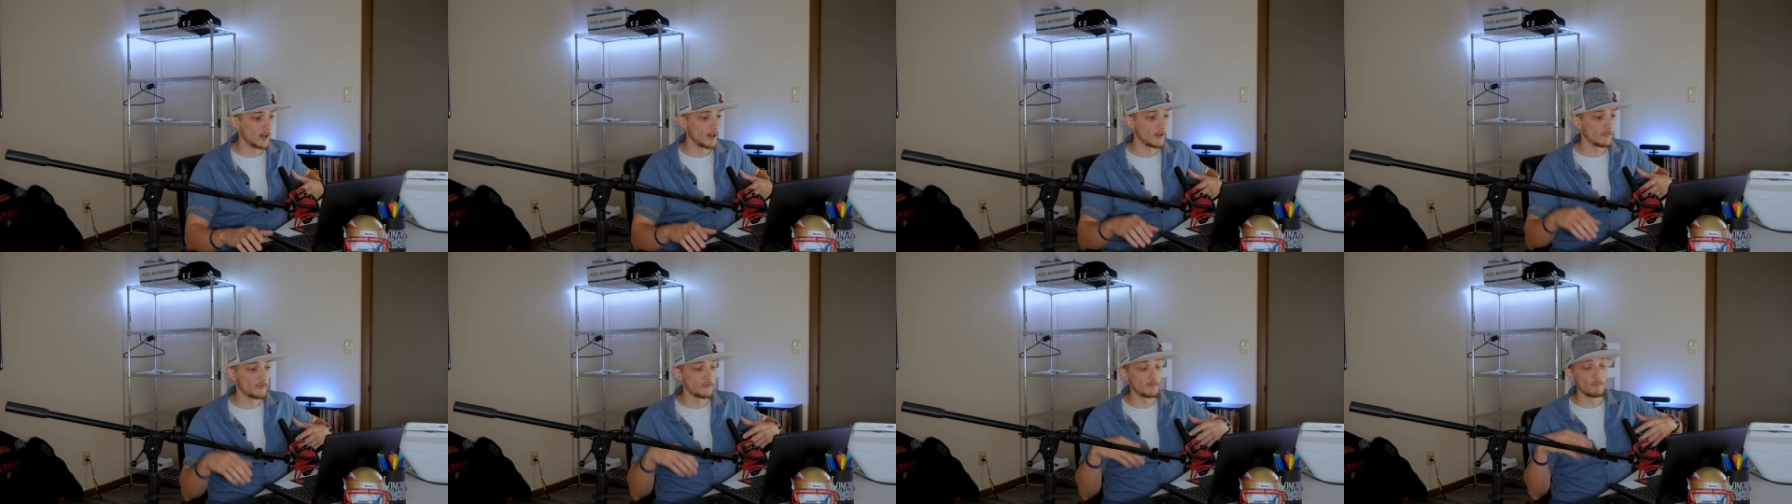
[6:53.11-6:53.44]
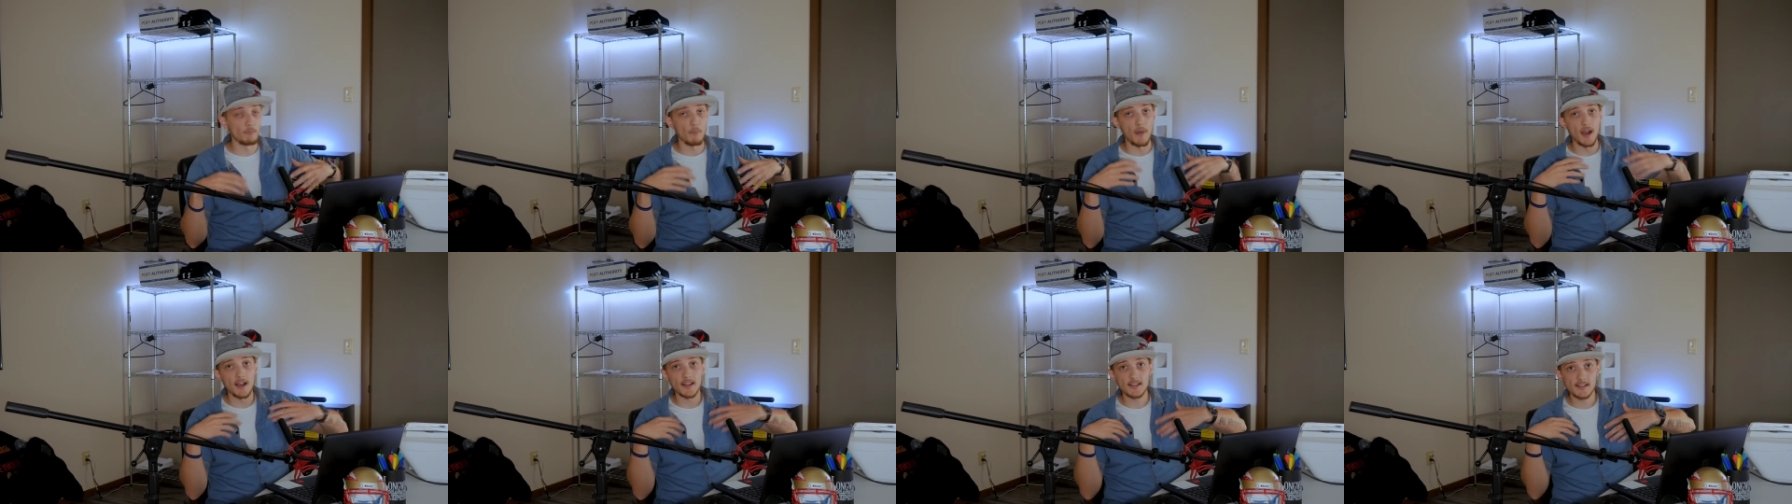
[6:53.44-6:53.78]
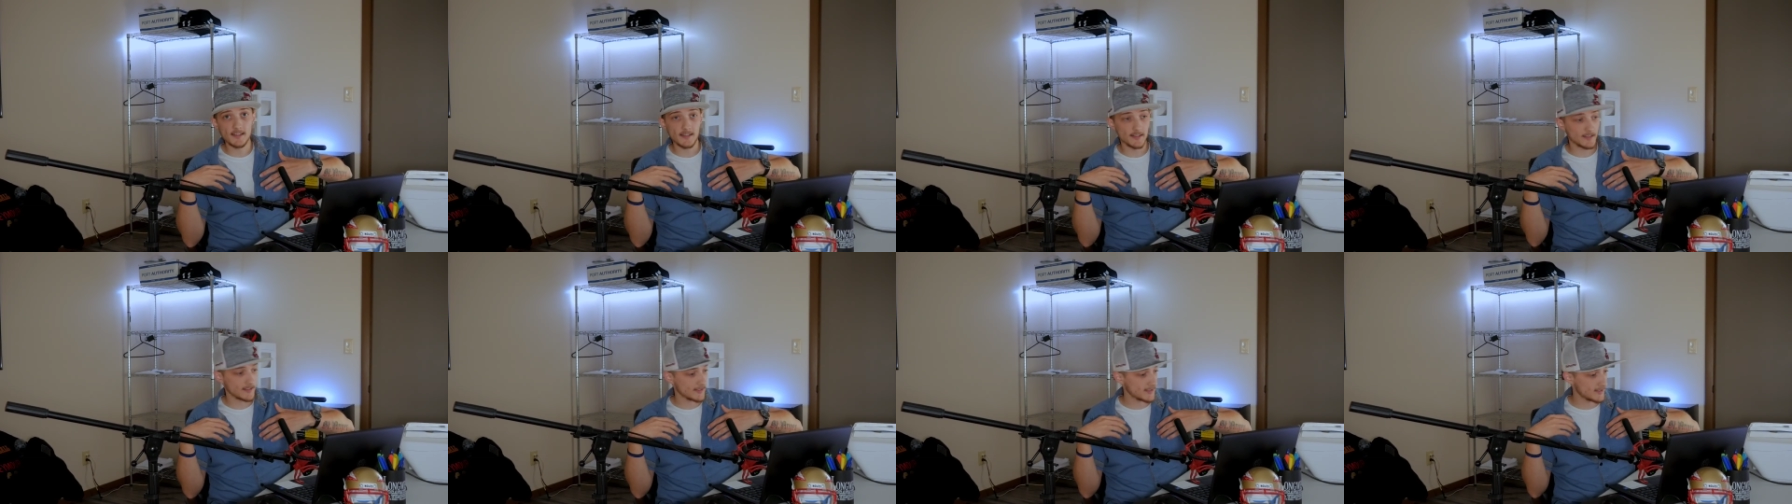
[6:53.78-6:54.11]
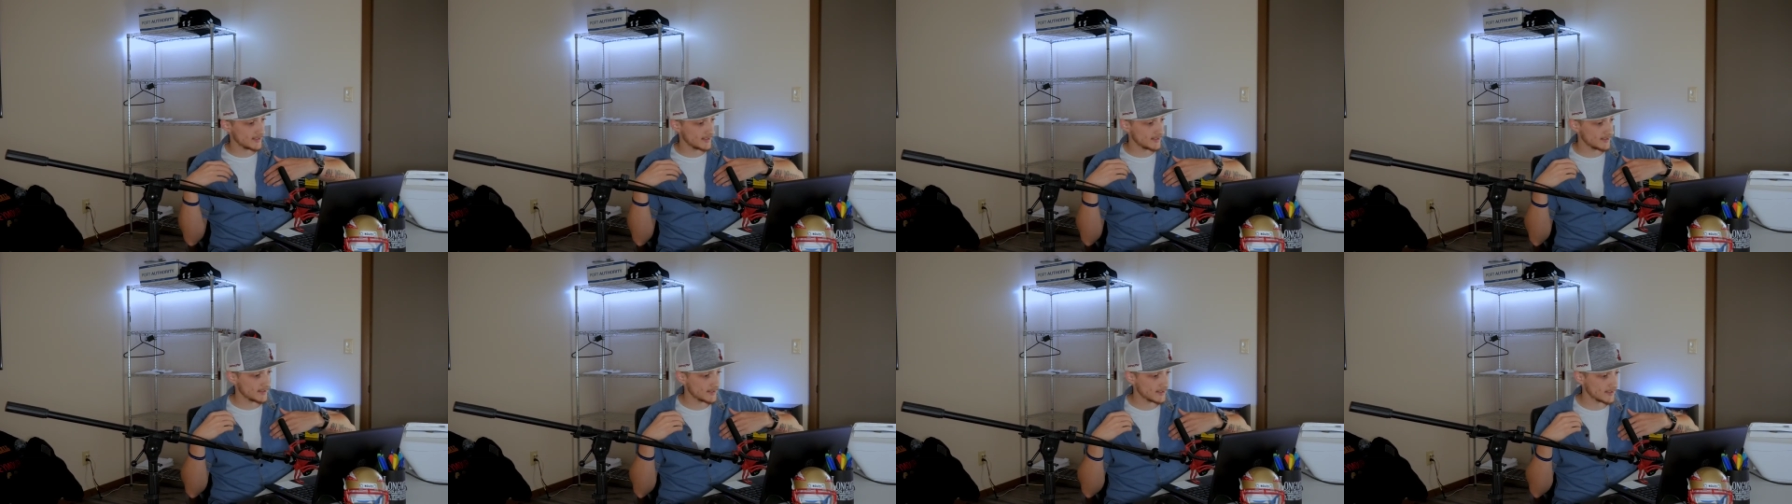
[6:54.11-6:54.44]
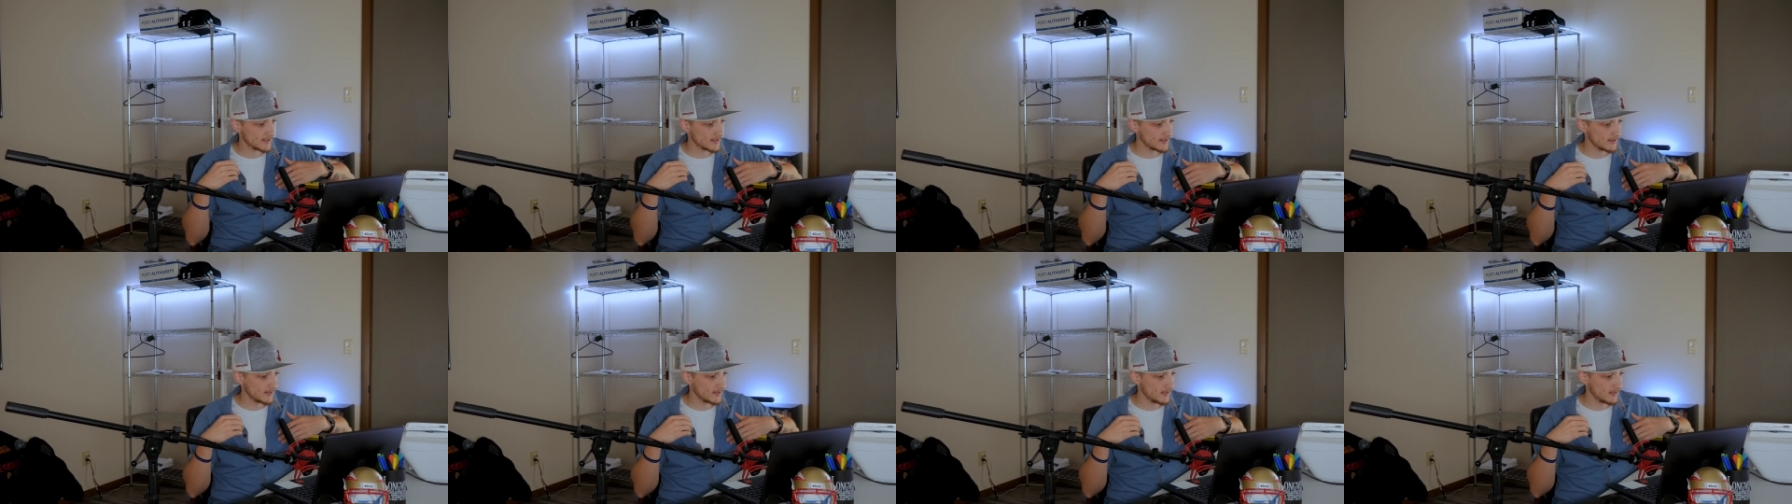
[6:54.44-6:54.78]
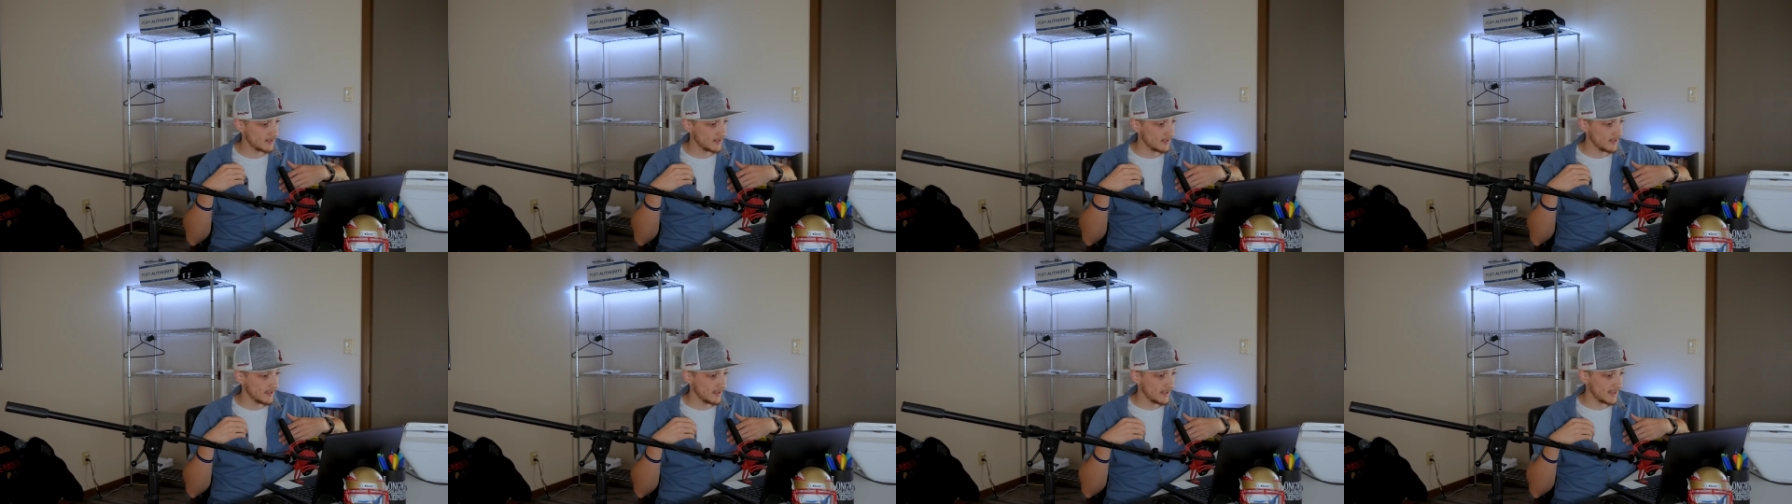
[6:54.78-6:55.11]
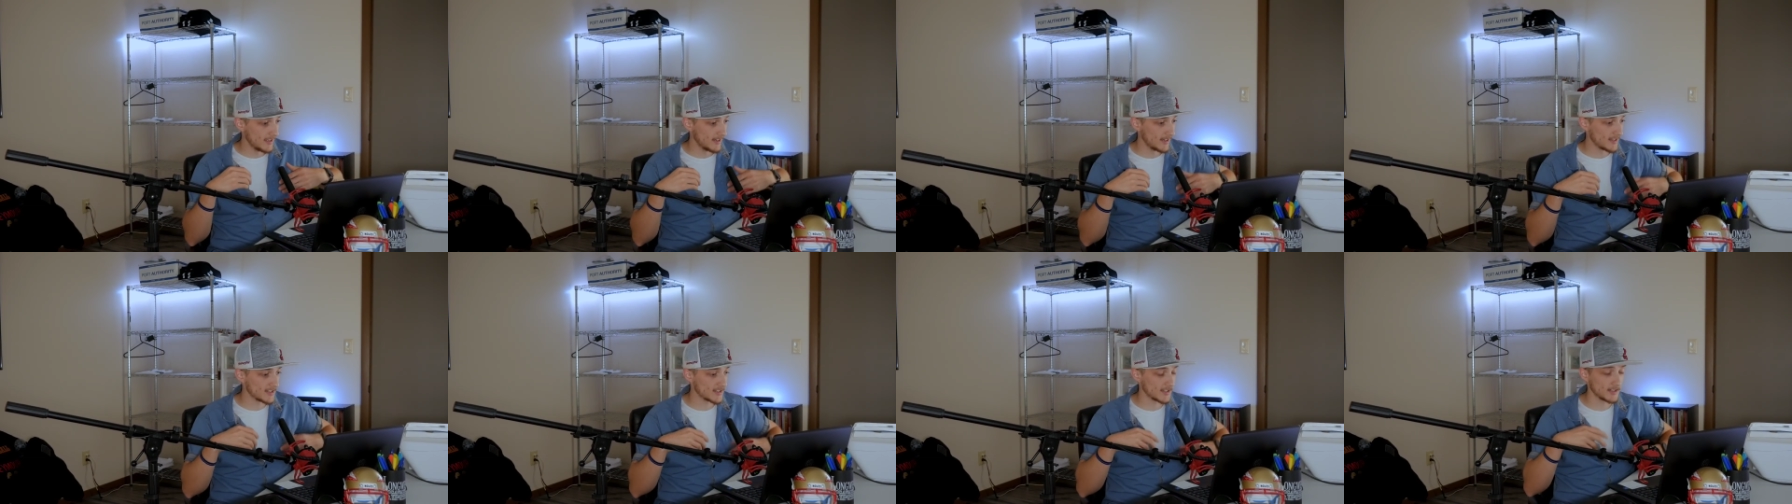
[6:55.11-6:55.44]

of my success, and